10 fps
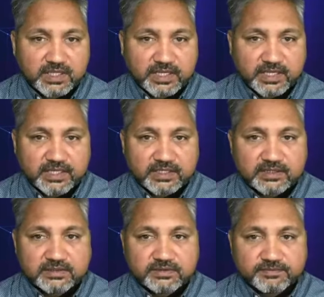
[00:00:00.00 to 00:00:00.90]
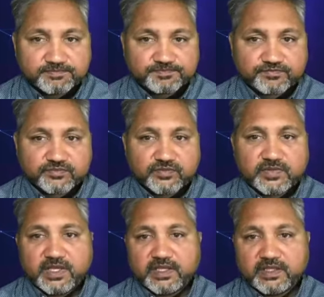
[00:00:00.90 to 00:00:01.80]
and
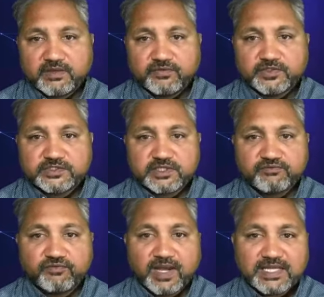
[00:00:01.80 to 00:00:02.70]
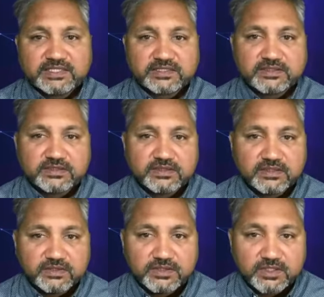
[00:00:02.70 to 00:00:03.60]
and there was a white
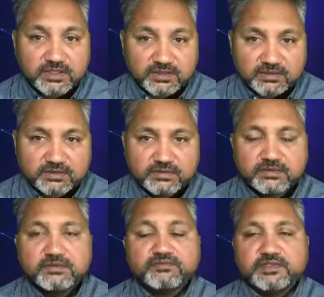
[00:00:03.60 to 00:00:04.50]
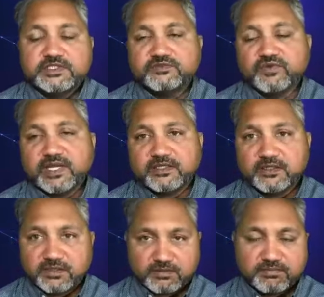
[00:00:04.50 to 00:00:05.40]
dar, means white
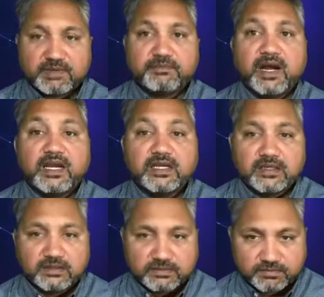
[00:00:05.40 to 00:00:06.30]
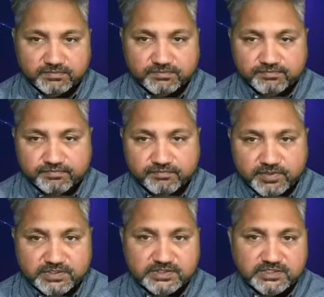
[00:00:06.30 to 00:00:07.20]
dar, Brahmanda
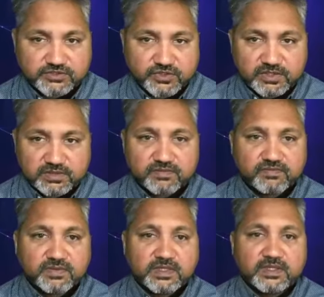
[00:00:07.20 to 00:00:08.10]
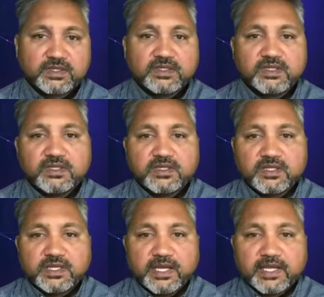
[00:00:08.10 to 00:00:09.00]
in Sanskrit,
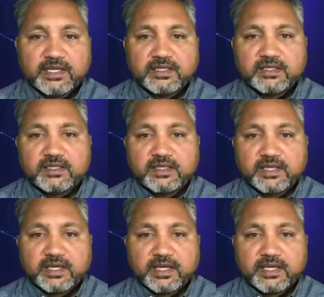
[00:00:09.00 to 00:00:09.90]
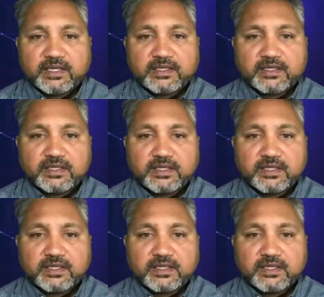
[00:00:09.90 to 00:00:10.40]
and and